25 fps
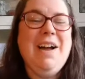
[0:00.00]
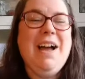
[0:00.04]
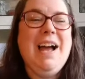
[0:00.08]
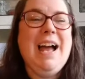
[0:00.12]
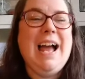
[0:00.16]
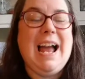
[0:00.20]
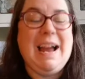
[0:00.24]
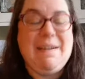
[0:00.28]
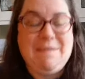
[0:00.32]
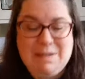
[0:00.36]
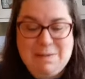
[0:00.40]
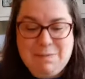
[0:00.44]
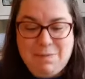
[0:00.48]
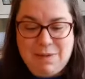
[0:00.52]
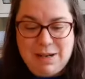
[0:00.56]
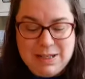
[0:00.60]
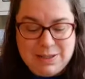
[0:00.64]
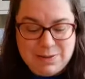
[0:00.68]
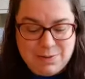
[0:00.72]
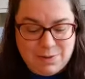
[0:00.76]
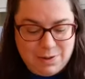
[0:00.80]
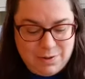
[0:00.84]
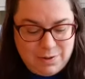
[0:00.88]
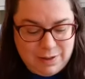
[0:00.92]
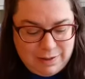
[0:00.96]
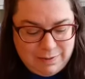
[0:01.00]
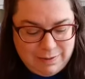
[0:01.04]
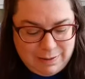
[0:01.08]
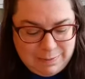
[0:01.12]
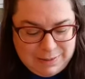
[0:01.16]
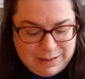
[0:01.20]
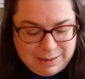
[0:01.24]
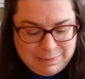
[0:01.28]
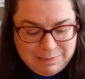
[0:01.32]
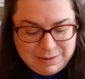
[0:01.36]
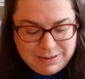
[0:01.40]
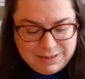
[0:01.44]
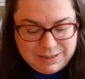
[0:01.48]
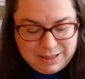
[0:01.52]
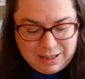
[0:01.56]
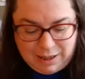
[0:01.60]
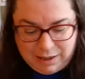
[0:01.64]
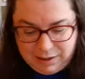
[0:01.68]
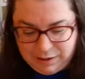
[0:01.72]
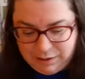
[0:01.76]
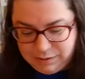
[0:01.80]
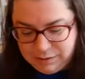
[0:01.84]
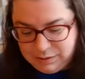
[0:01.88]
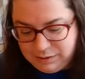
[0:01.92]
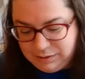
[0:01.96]
Everyone's ordering from
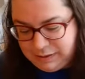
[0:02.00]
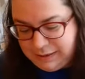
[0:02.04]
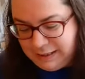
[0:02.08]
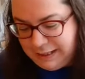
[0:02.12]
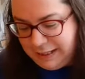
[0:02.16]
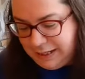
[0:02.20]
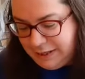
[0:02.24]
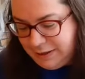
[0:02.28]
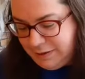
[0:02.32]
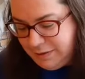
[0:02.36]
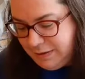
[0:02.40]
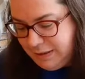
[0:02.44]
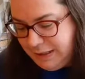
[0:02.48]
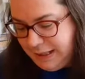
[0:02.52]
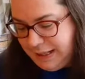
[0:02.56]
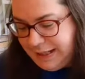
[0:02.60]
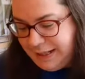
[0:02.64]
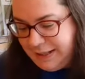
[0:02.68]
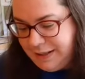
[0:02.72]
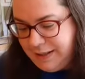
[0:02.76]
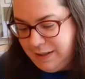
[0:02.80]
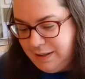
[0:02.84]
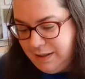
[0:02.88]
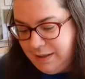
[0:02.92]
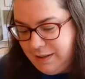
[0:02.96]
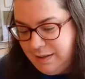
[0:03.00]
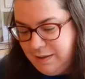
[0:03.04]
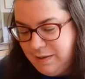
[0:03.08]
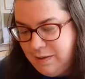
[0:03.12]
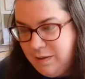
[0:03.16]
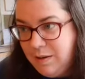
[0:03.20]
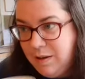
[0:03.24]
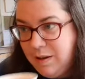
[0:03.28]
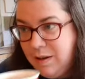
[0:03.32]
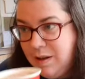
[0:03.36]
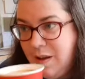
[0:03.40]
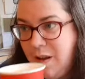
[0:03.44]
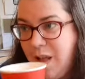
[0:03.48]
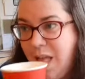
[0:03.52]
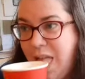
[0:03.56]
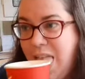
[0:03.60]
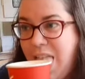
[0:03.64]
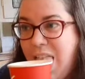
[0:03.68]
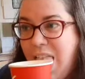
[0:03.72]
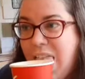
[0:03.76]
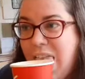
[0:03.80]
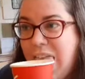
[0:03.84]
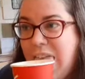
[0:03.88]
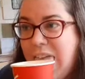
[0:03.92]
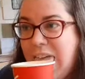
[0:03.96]
Amazon, you know? like. Alexa, what's the order
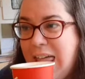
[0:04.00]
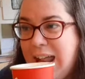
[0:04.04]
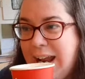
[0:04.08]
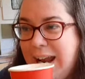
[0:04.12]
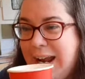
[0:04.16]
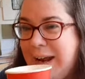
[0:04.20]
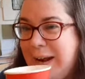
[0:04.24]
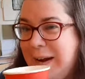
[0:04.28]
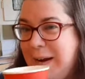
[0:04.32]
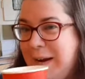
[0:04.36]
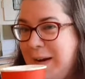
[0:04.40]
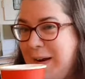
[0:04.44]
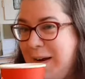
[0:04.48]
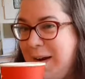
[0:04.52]
in? Yeah.